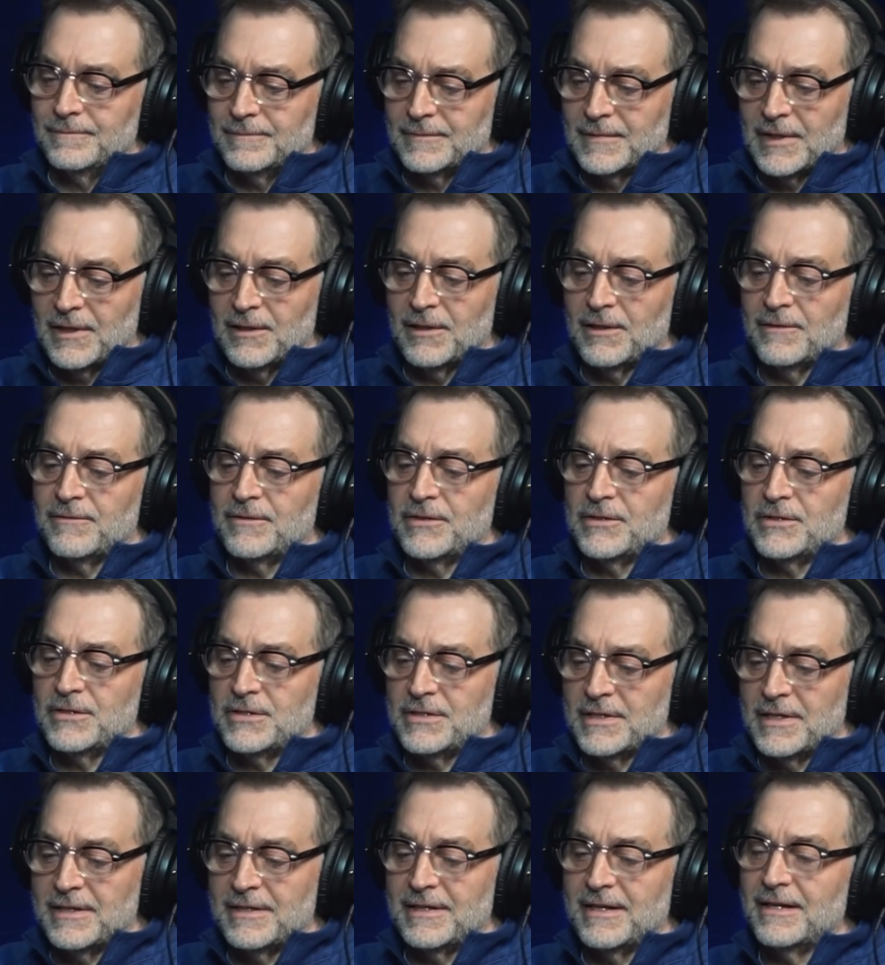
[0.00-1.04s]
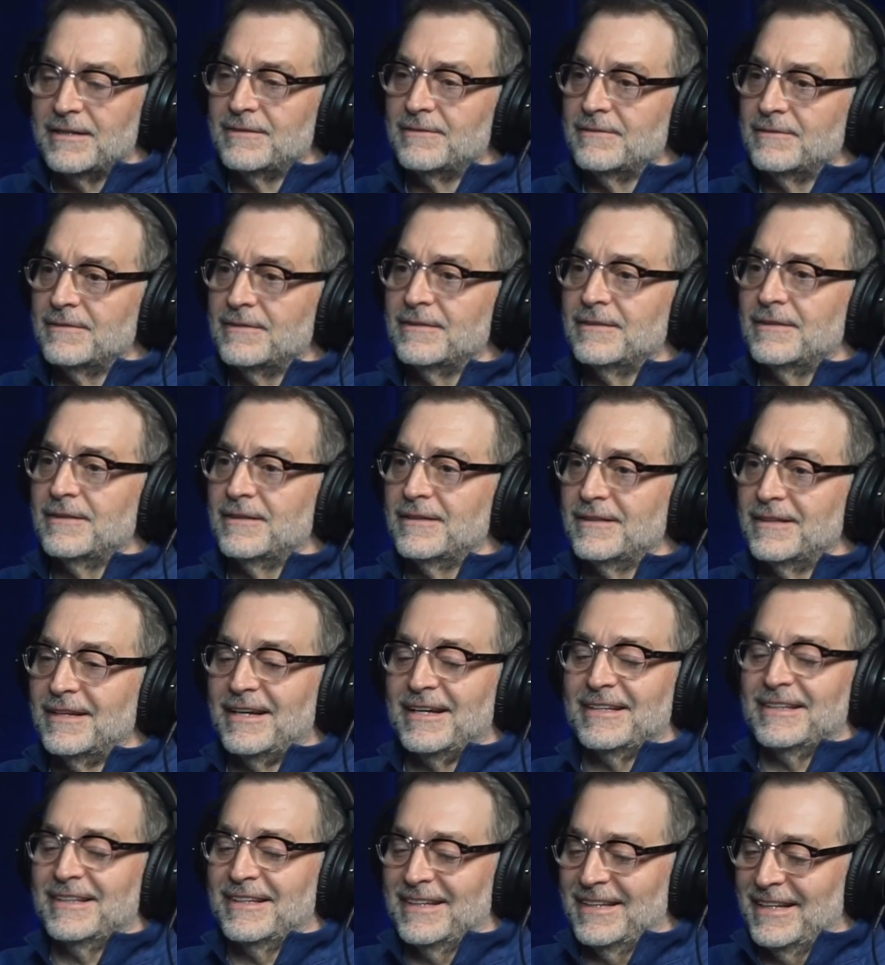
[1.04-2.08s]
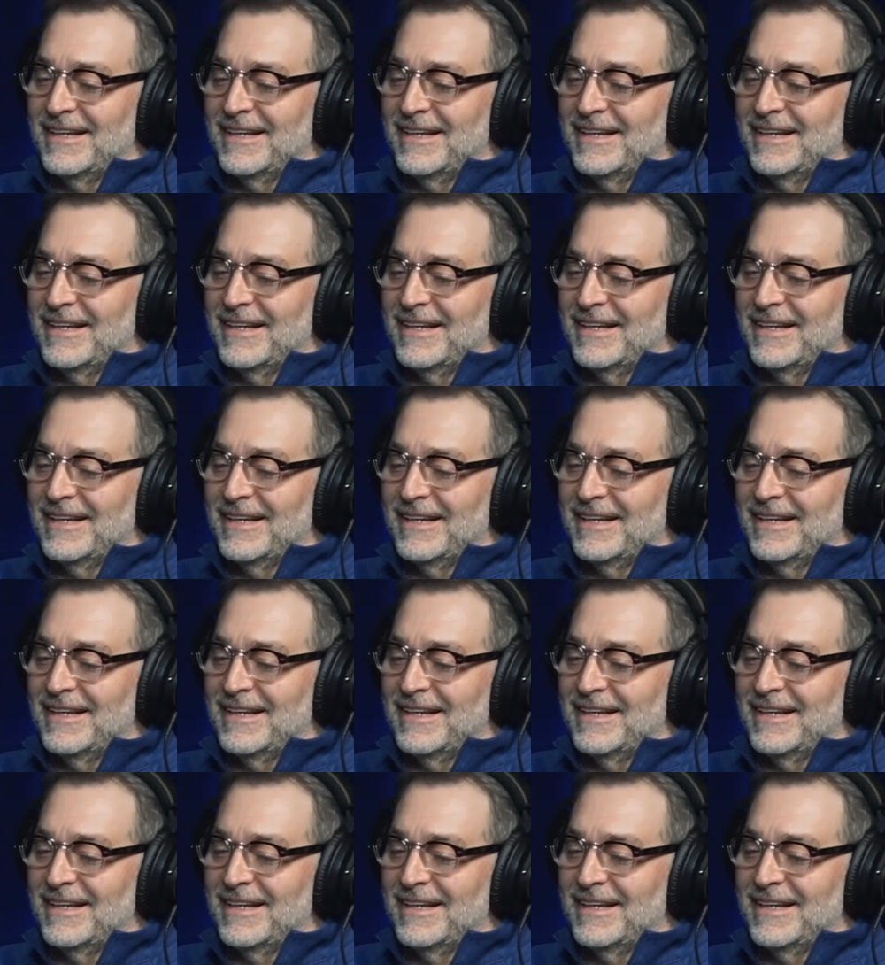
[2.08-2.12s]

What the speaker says: I love that you said that.